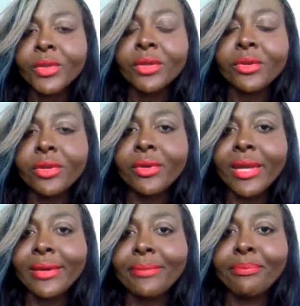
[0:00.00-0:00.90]
You know,
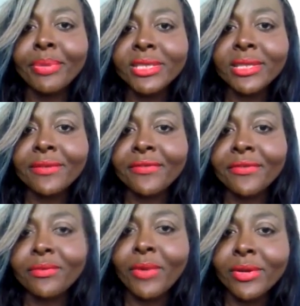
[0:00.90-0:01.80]
like, bitch,
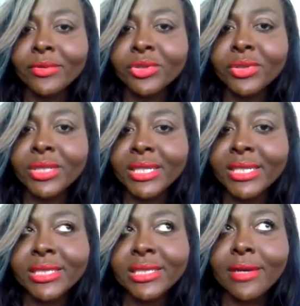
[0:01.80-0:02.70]
why don't you
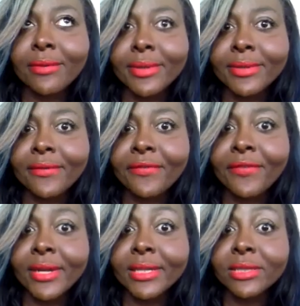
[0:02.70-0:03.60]
delete yourself? What the
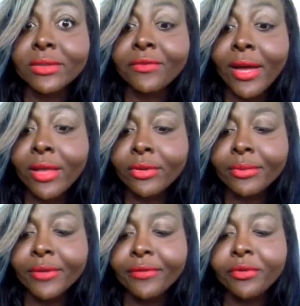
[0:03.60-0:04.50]
fuck is you following
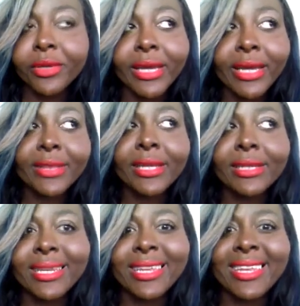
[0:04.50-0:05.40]
me for? Like, I think
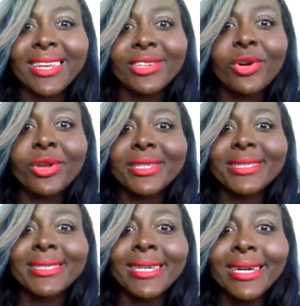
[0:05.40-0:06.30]
that a lot of y'all
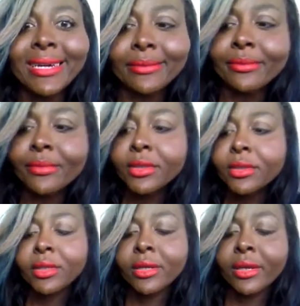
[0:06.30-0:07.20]
are dumb.
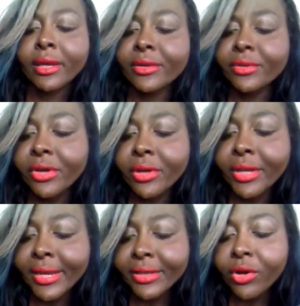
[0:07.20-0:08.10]
And, you
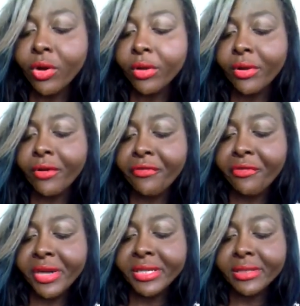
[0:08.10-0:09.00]
know, a lot of y'all are
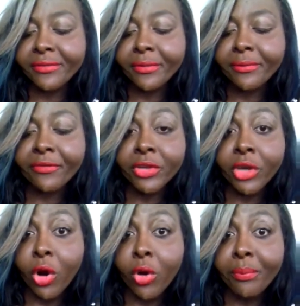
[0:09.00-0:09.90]
afraid to live your,
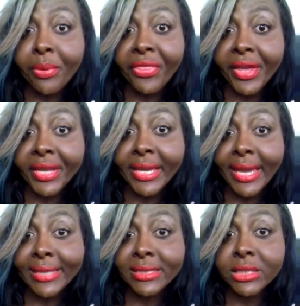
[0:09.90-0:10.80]
your own
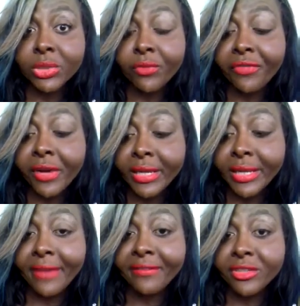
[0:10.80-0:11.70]
pathetic ass, the little
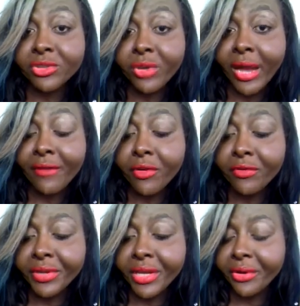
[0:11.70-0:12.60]
fucking life that you have
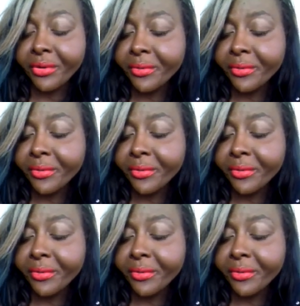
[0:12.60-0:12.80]
over there.